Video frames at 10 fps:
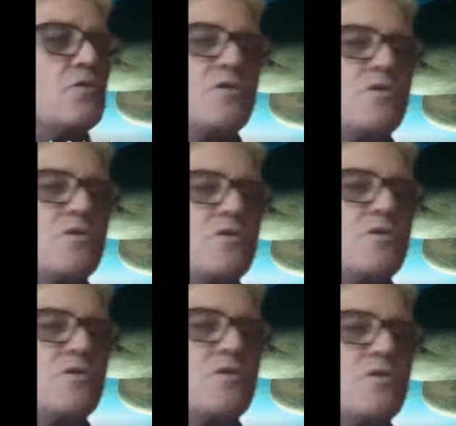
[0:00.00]
And as
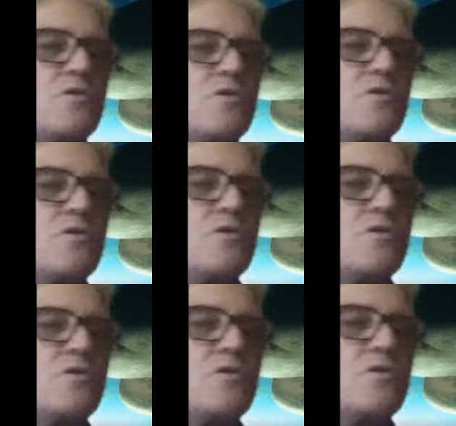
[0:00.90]
you move
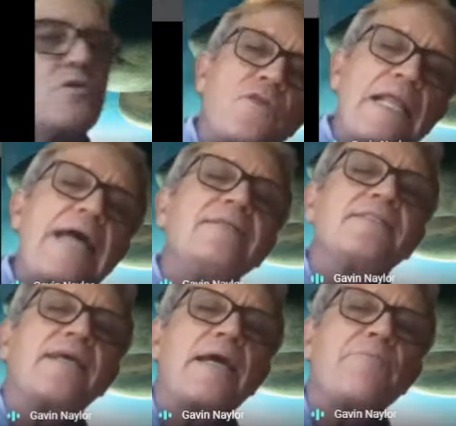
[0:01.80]
through the
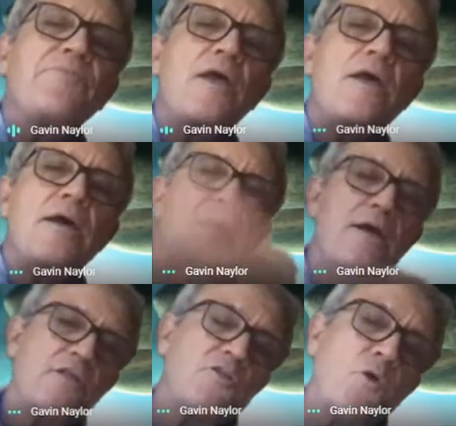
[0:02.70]
landscape,
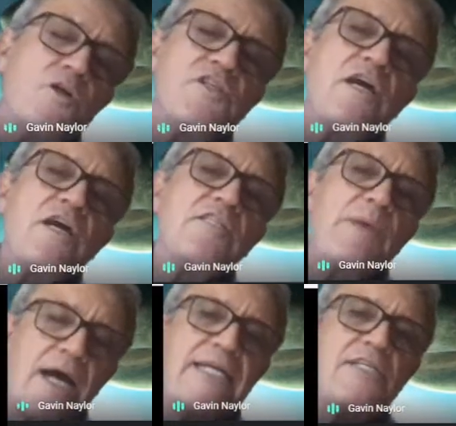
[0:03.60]
the door shuts
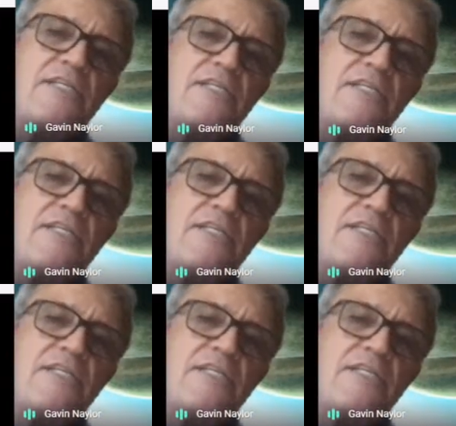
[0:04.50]
behind you.